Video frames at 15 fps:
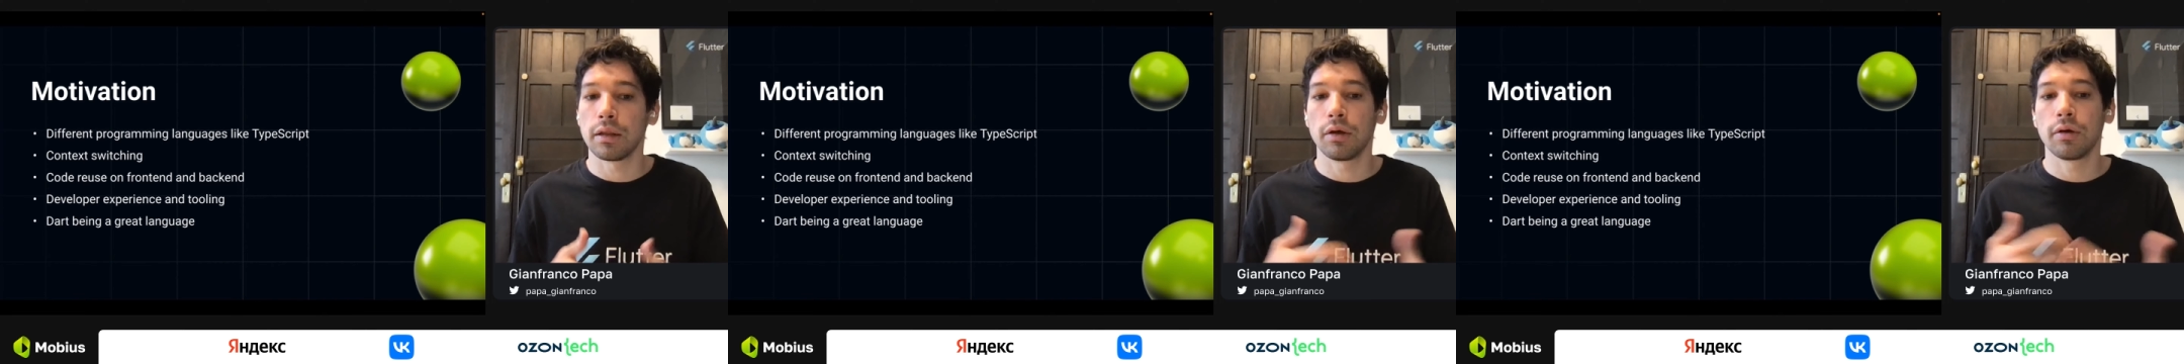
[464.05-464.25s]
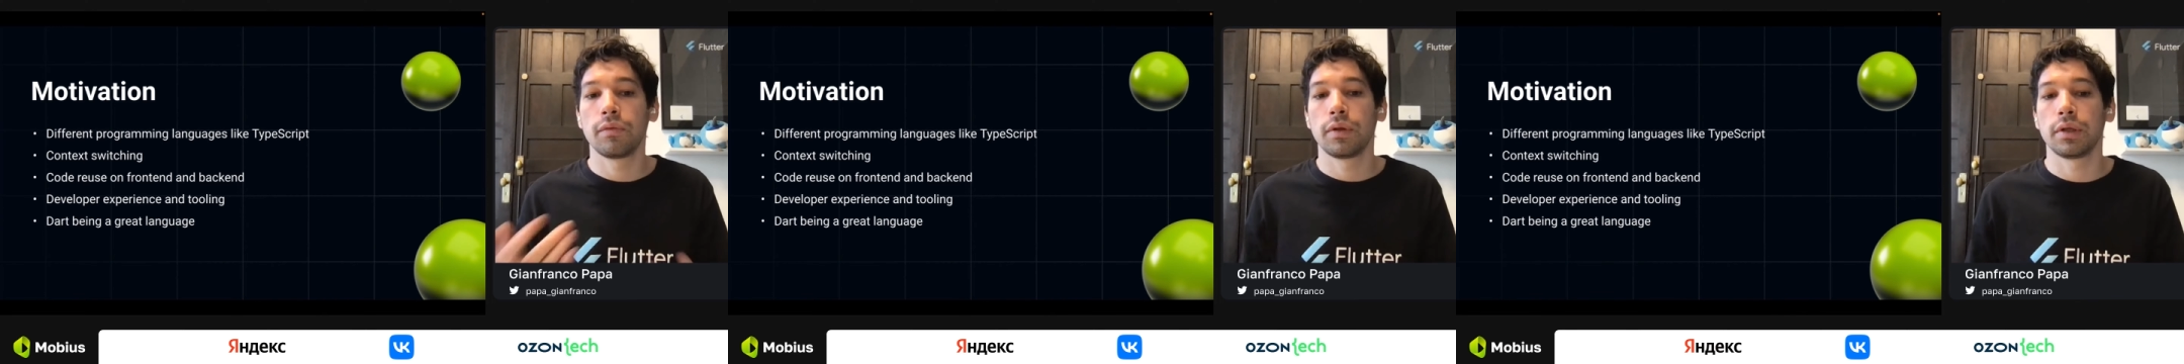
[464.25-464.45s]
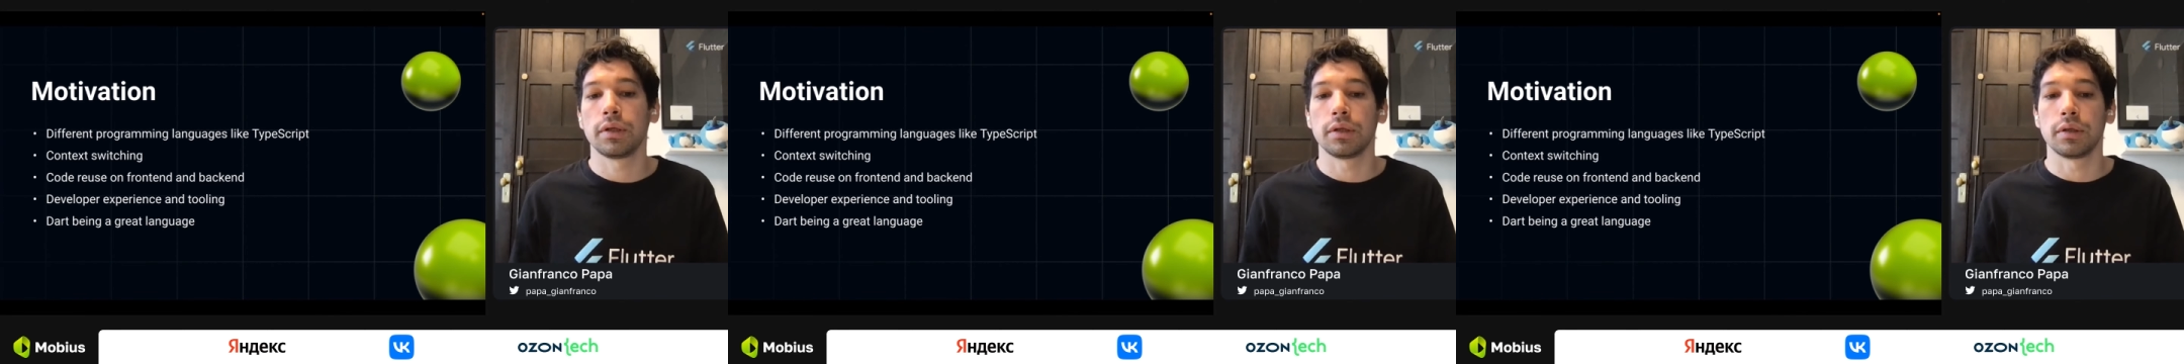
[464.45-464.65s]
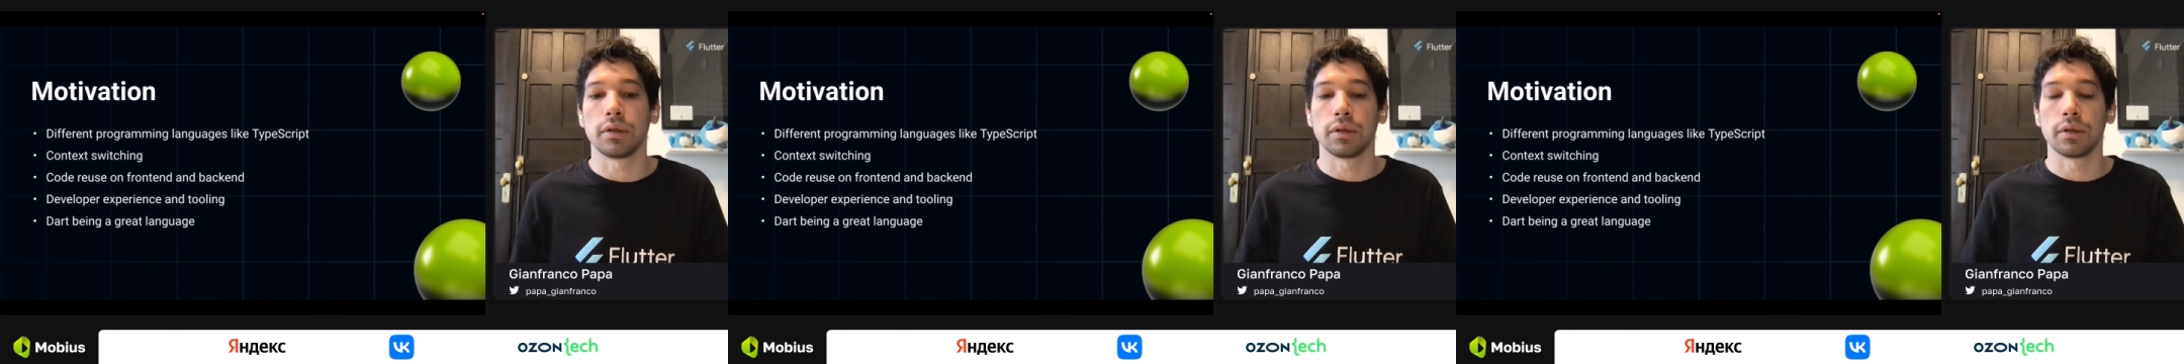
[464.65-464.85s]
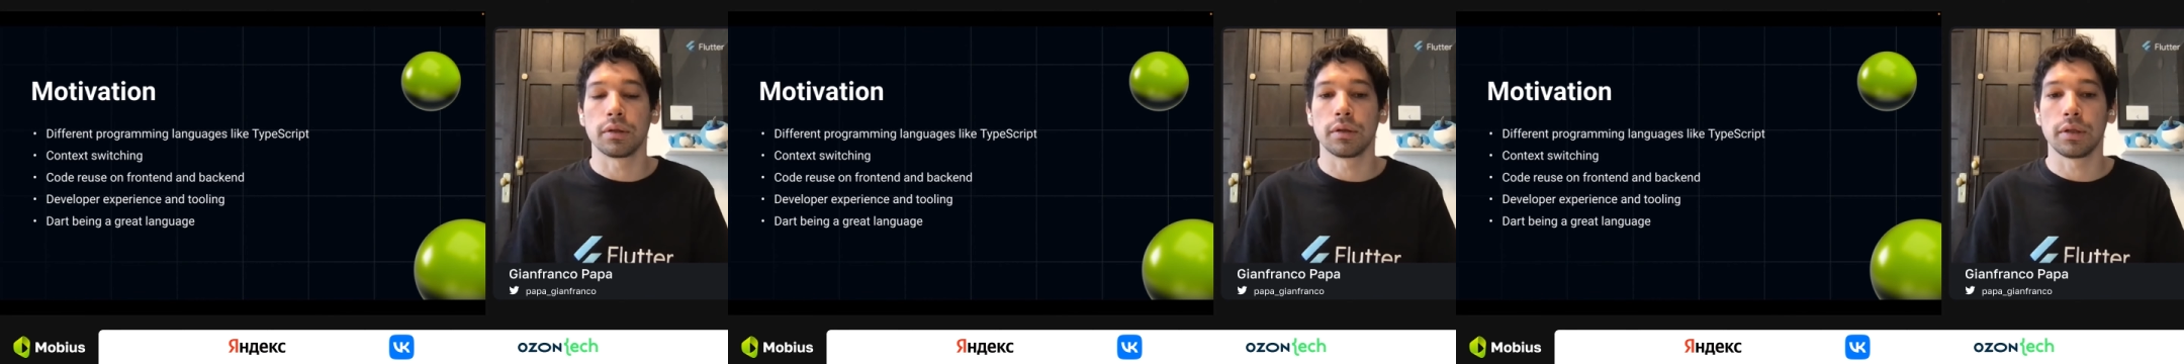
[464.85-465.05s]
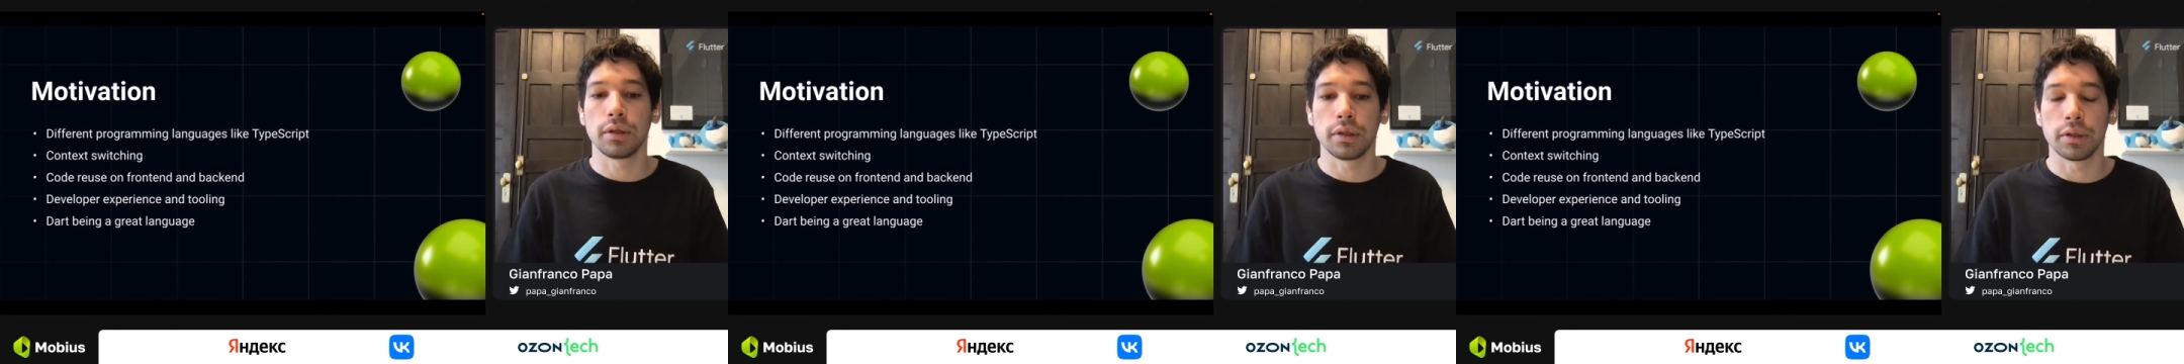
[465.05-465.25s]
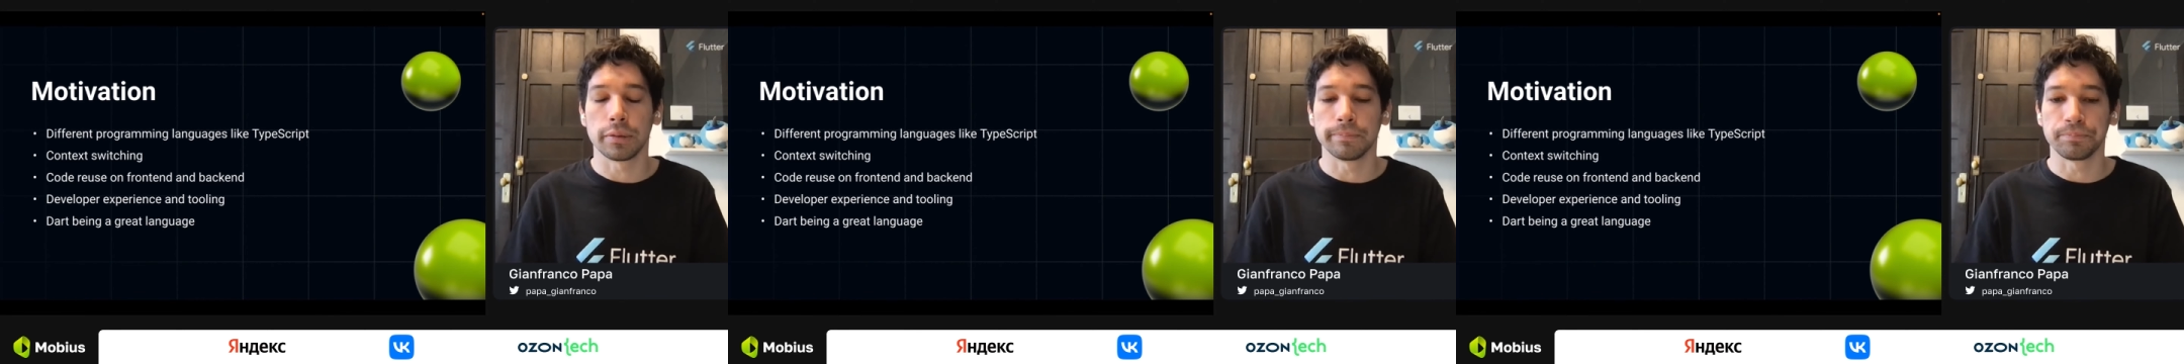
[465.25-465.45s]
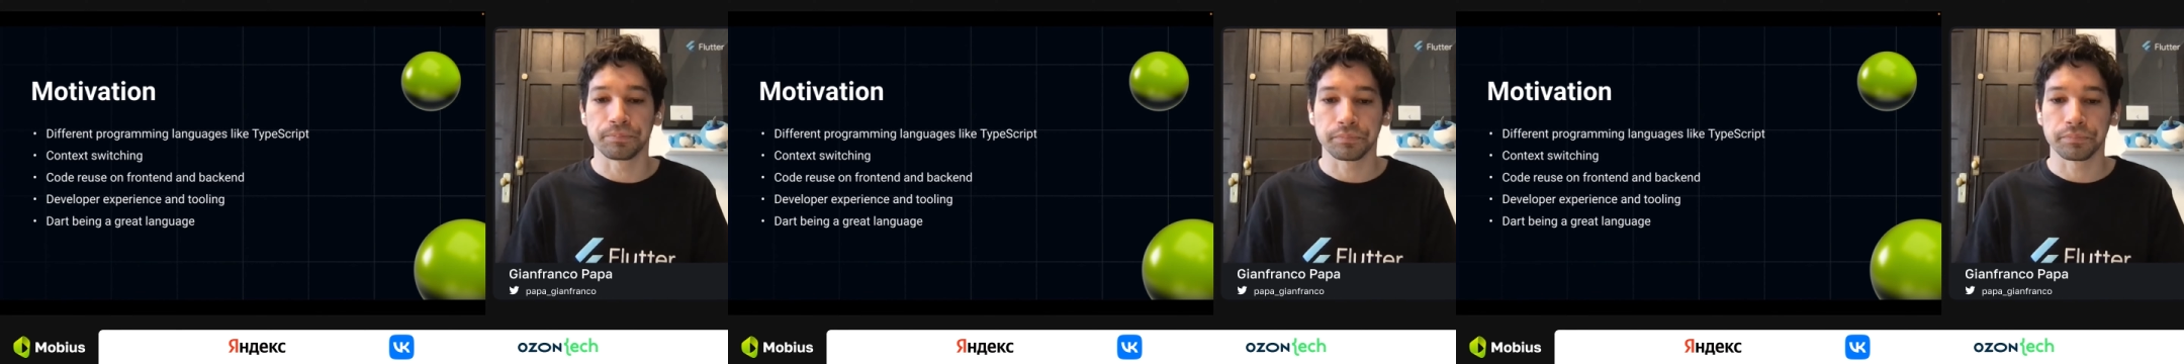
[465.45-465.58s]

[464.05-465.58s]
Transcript: lot the the